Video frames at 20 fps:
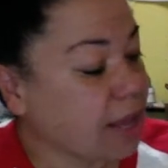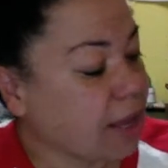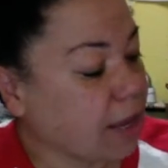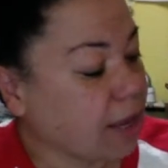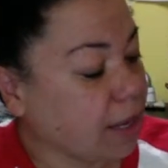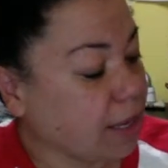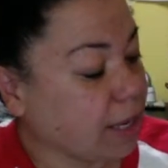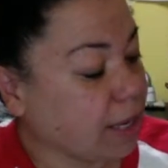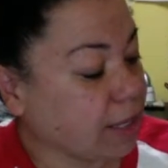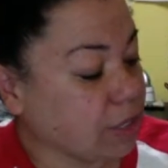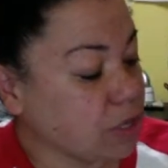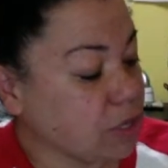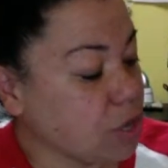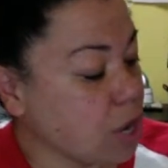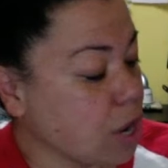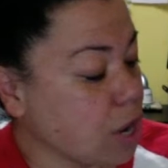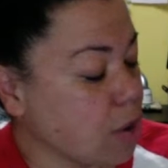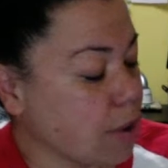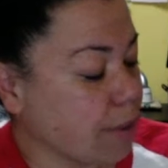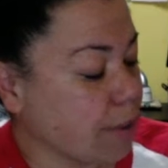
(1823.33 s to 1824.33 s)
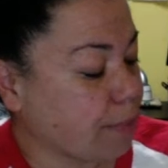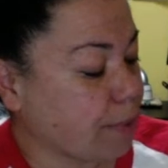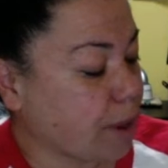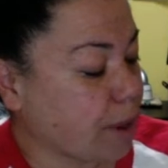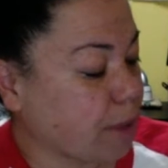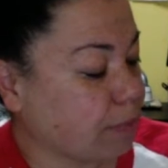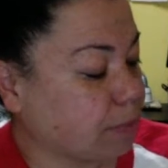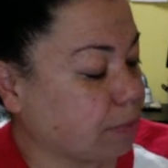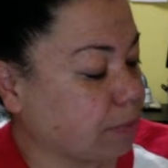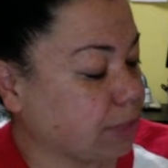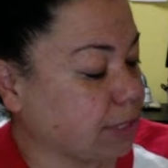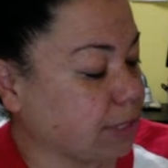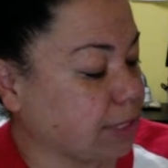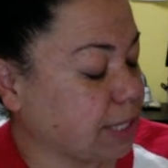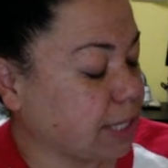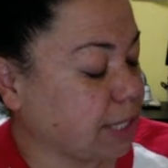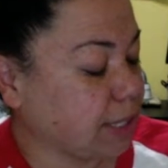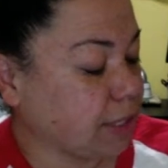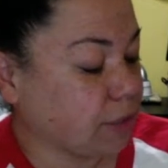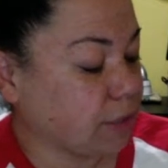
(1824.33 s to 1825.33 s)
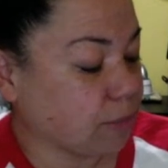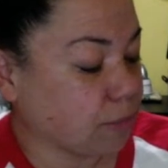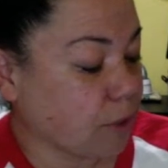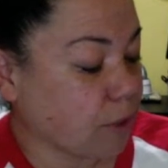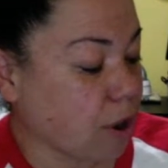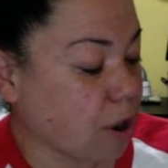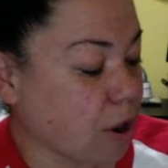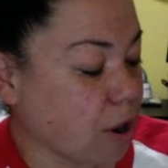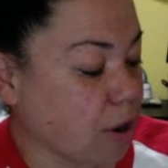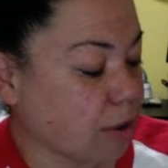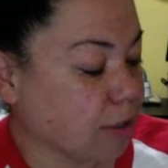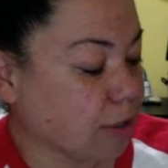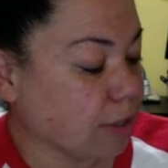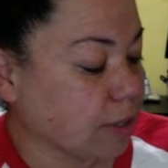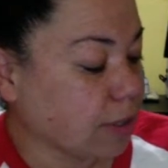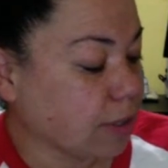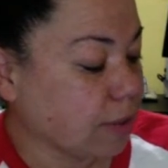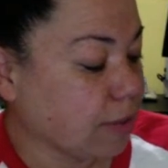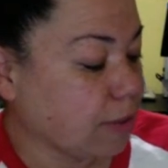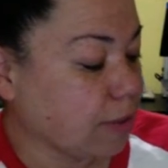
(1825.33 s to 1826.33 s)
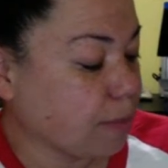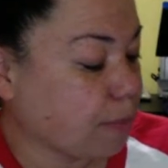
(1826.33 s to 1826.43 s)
And I know I'm probably saying it wrong. They're